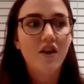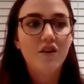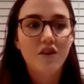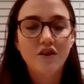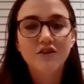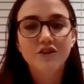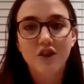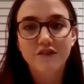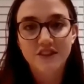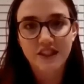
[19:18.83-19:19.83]
those
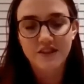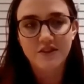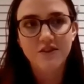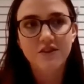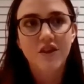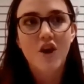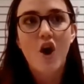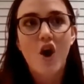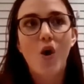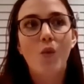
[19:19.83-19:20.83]
soft skills
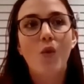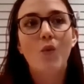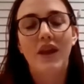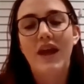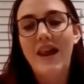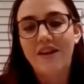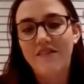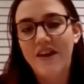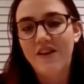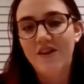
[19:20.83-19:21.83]
are what will
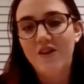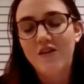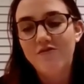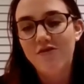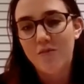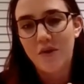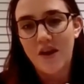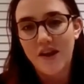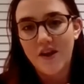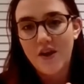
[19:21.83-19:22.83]
elevate you from like